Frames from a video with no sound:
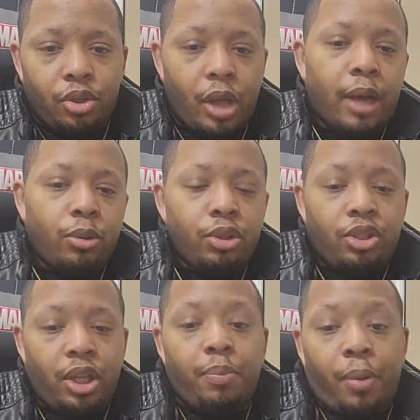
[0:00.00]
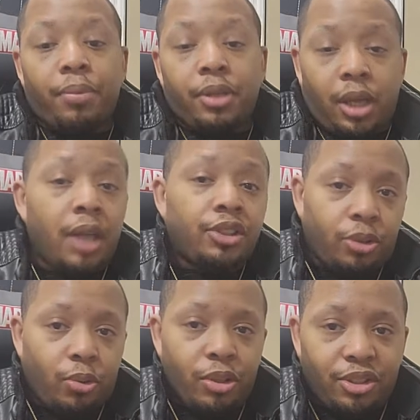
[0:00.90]
I would say probably
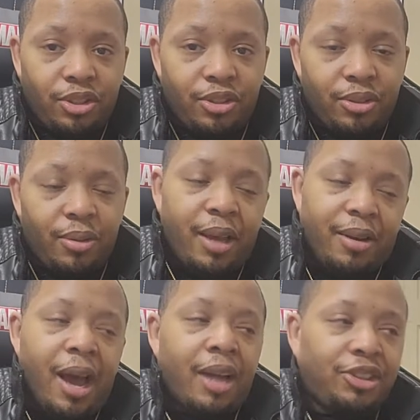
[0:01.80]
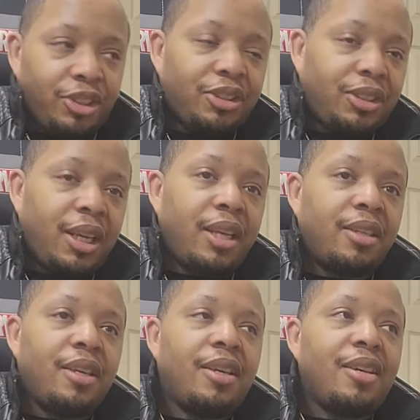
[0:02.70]
consequences. I shouldn't
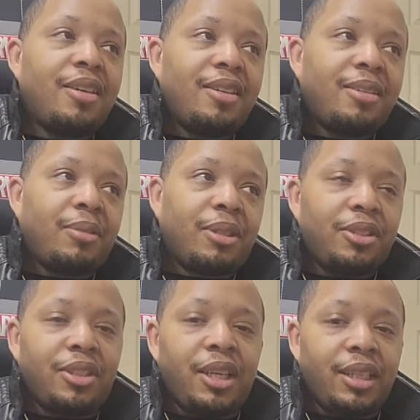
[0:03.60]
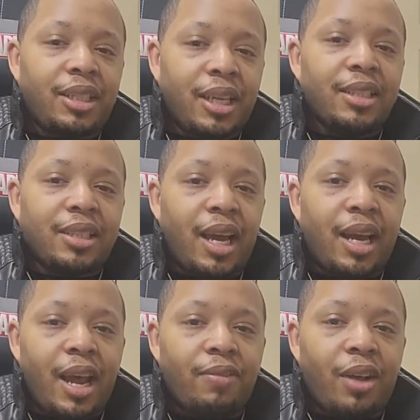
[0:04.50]
say because it does kind of have